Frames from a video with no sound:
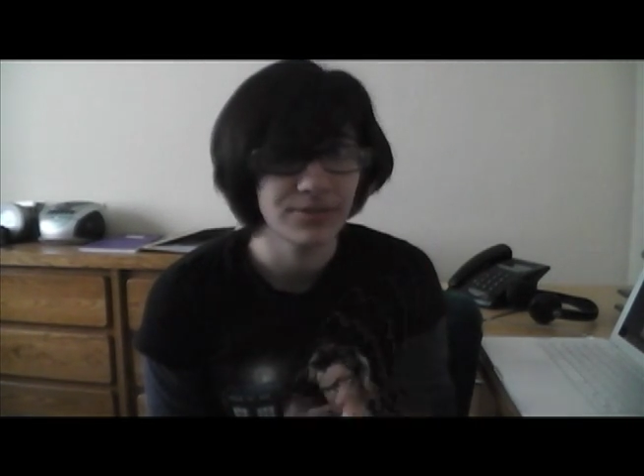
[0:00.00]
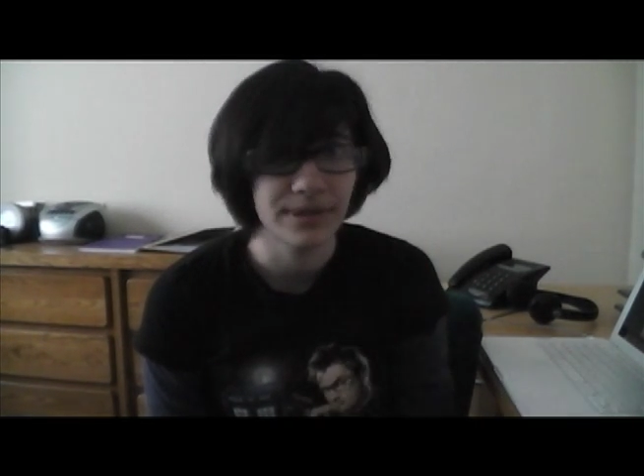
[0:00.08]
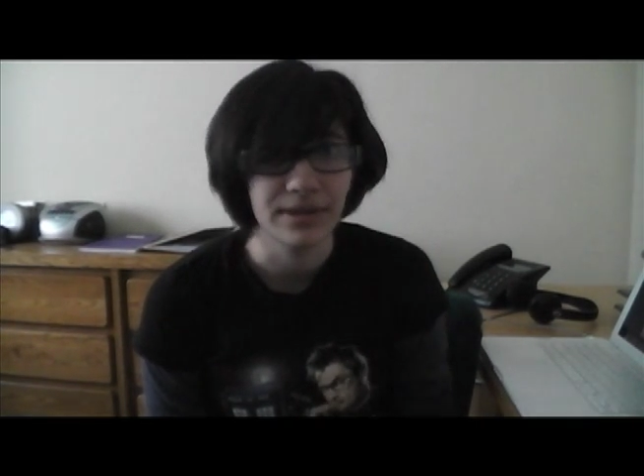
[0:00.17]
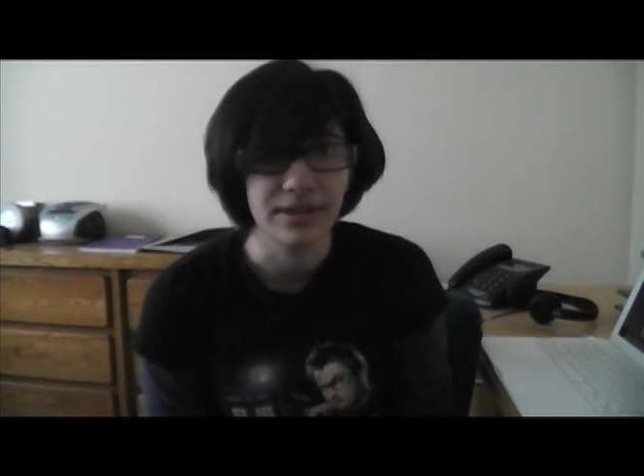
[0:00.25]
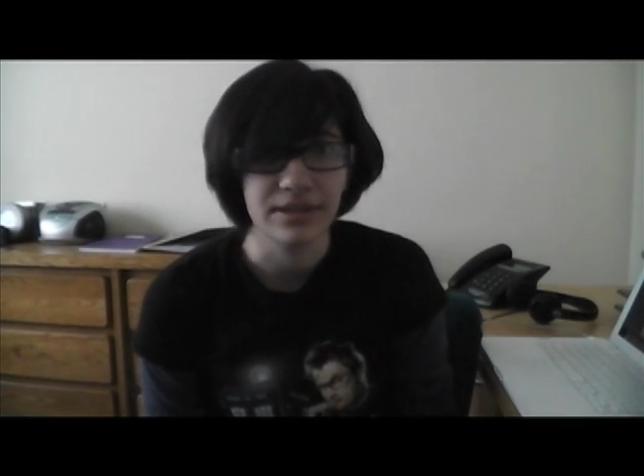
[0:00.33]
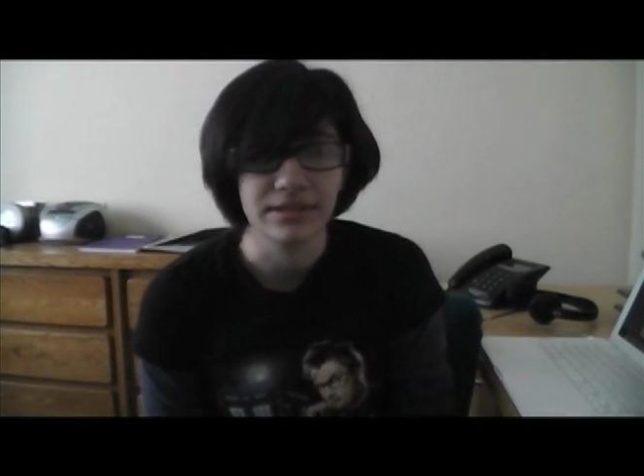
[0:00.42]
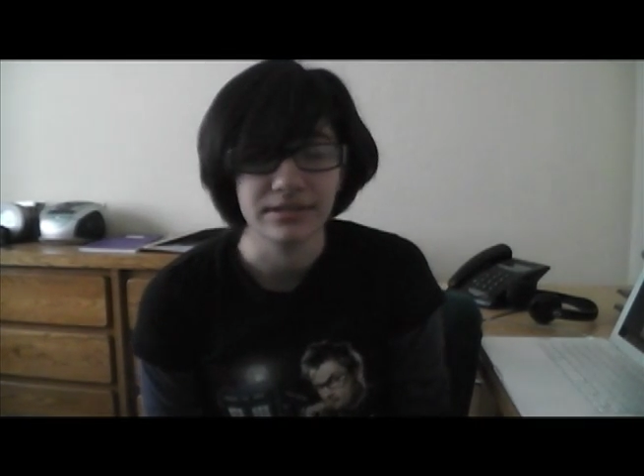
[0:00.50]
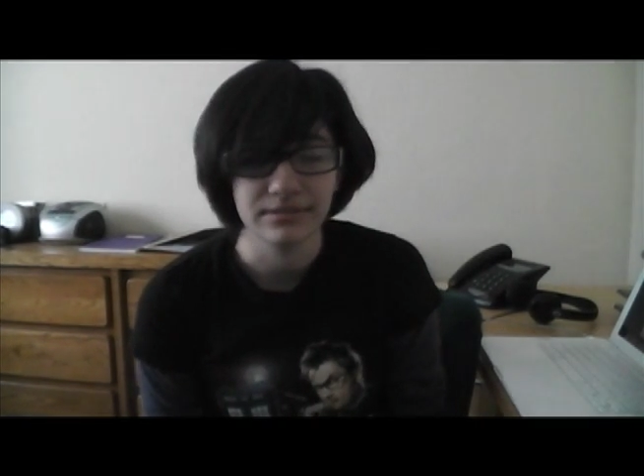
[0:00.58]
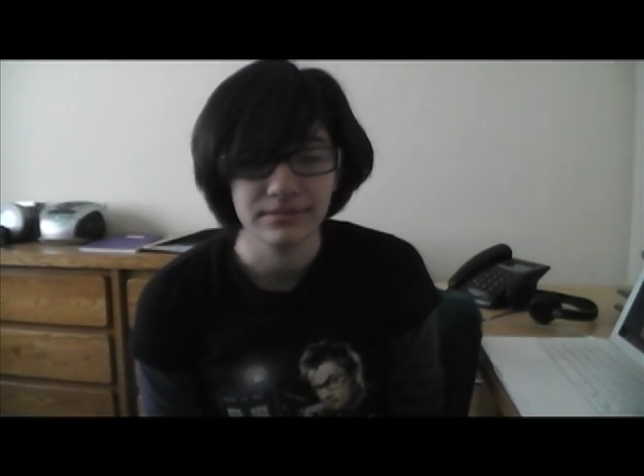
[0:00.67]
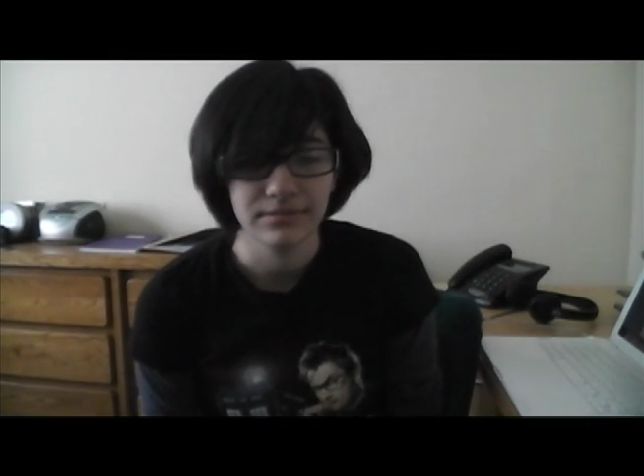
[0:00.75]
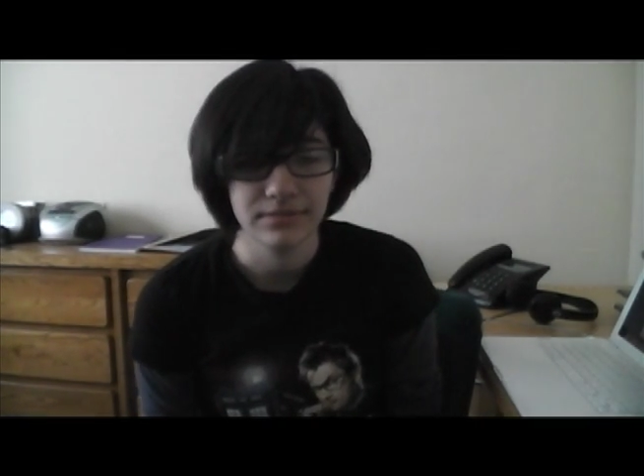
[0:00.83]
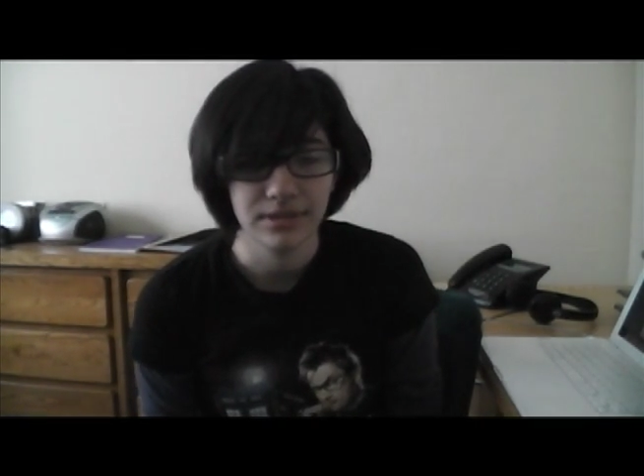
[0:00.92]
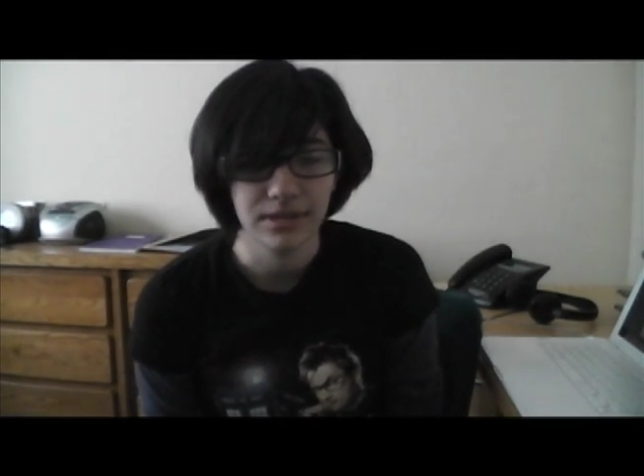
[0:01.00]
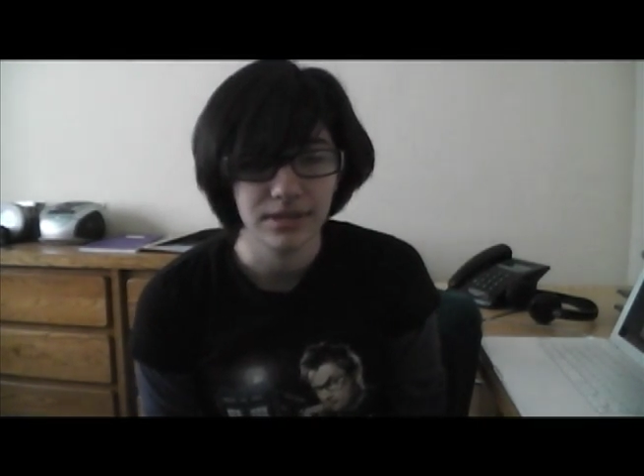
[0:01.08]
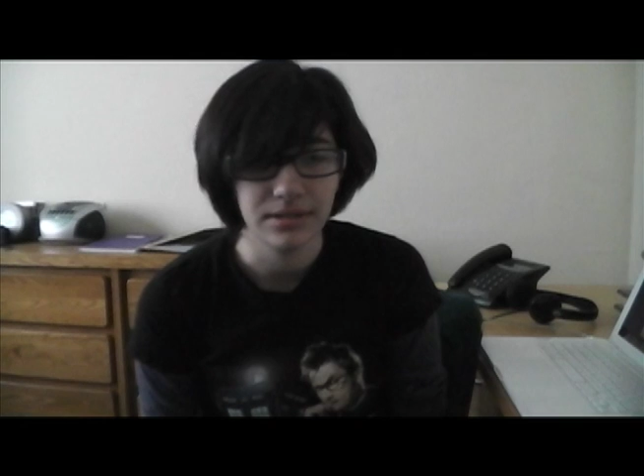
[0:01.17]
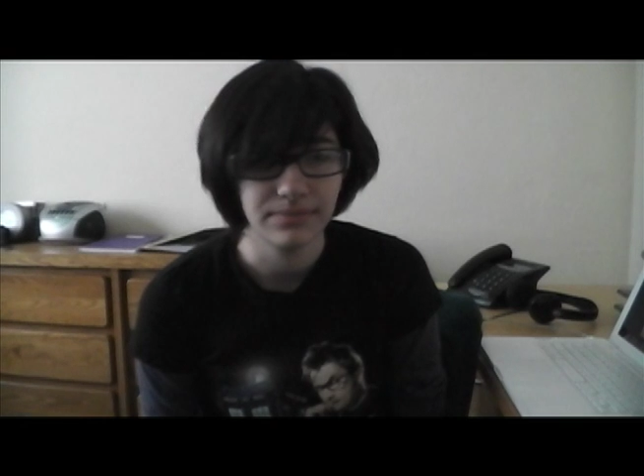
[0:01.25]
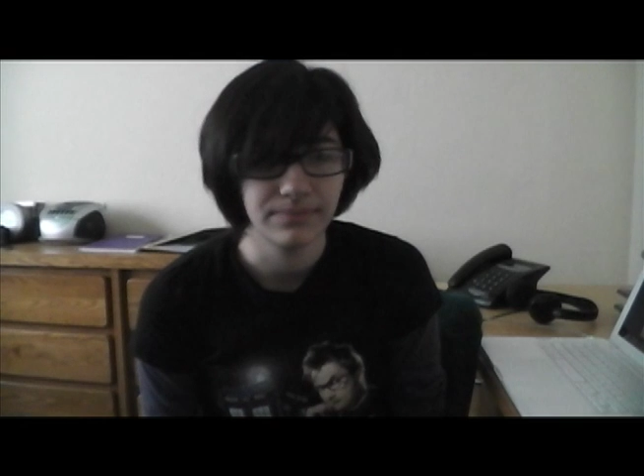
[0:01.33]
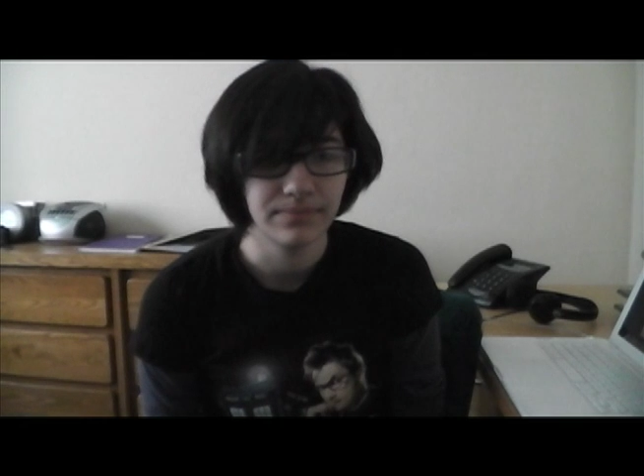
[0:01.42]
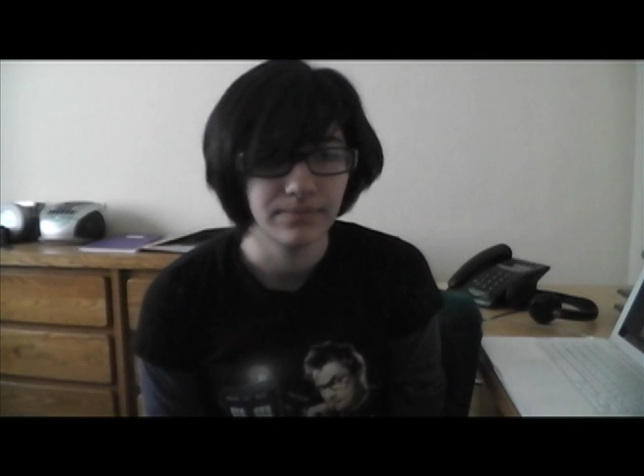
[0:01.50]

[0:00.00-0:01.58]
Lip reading: About Nothing, the